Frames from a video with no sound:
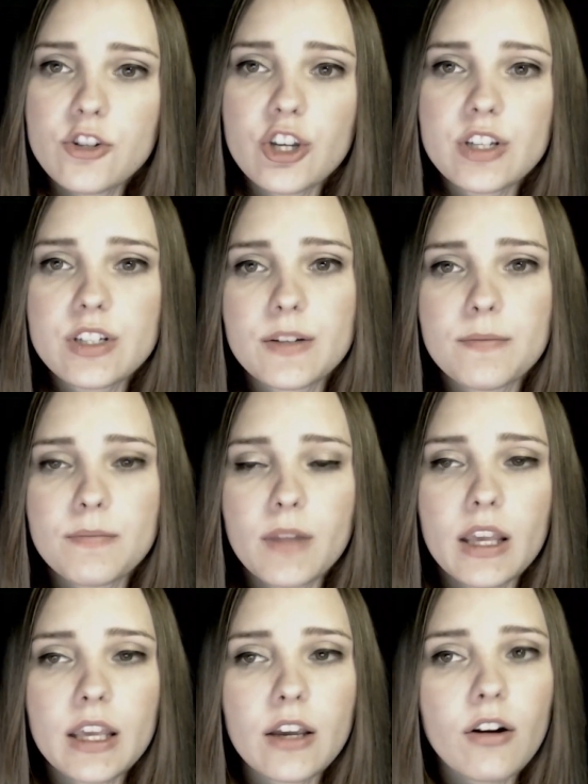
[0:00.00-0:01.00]
Just
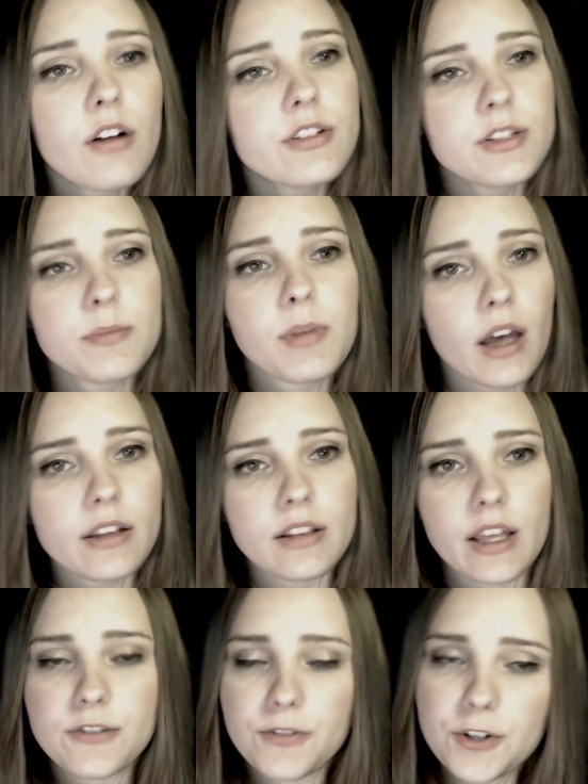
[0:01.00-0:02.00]
here are some
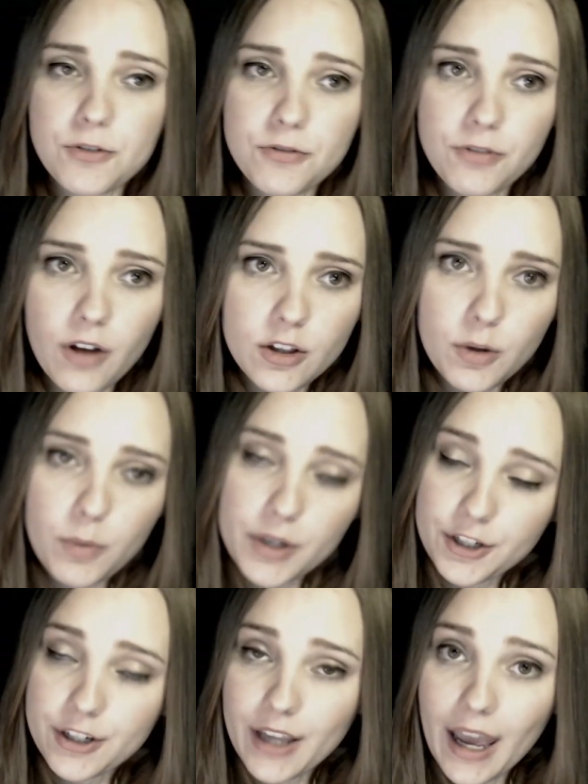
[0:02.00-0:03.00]
guidelines for you to follow
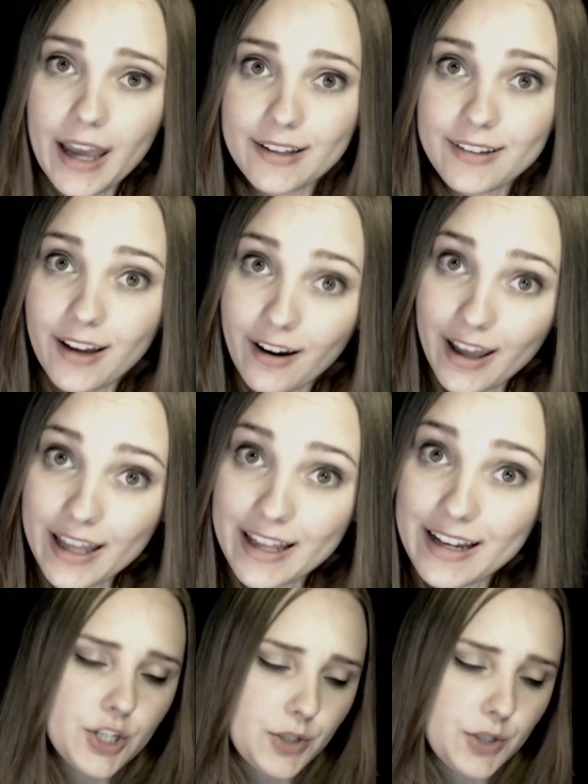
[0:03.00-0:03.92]
when you're gay, alright?